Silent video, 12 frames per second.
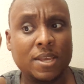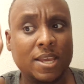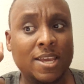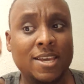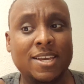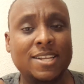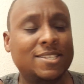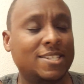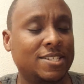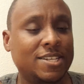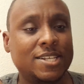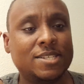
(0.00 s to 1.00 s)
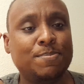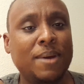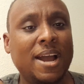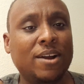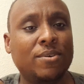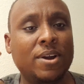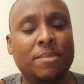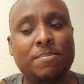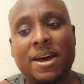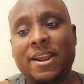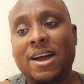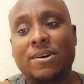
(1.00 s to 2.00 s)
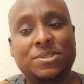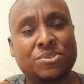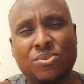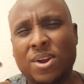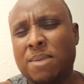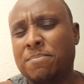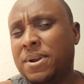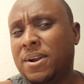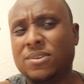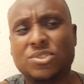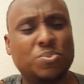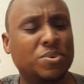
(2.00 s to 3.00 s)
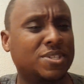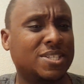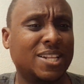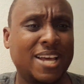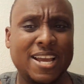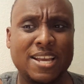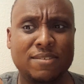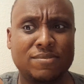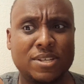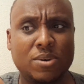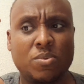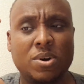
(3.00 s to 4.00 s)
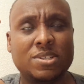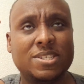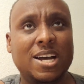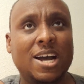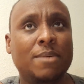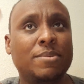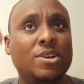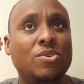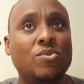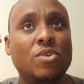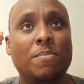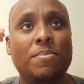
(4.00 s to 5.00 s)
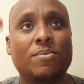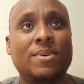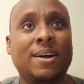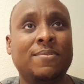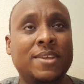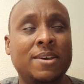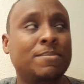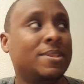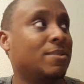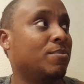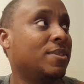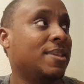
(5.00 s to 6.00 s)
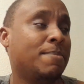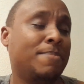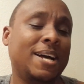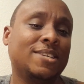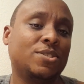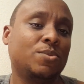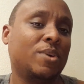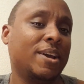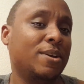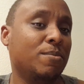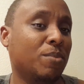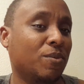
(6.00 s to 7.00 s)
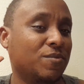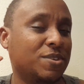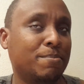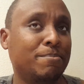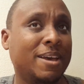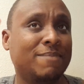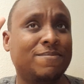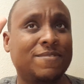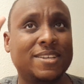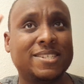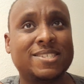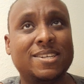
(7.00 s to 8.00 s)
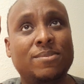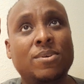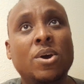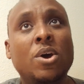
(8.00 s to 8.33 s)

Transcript: he gets into his background about how his grandparents were slaves at one time. He grew up around them, and then when they passed away, he moved to Memphis and